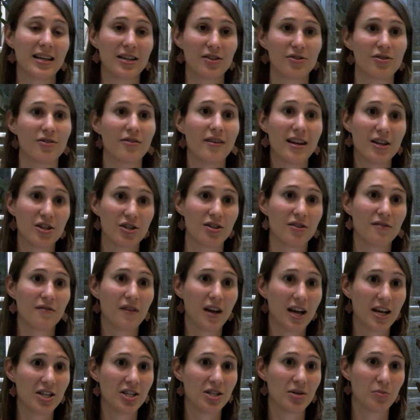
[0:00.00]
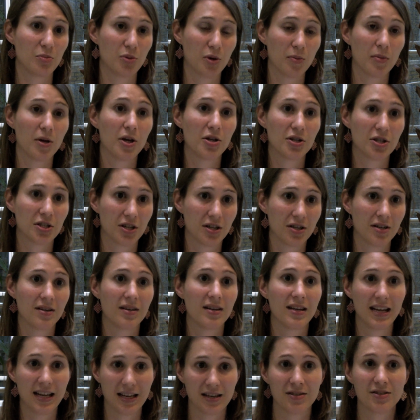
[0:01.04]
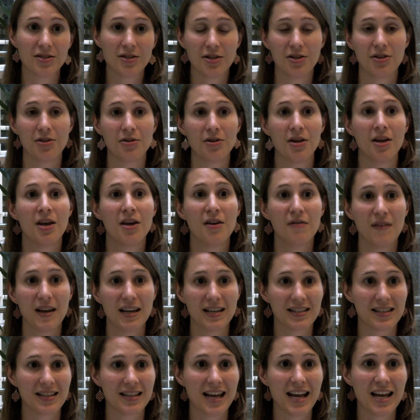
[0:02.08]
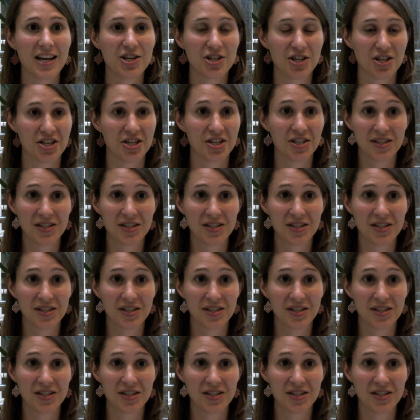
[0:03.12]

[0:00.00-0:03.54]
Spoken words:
integration of hygiene promotion into vaccination,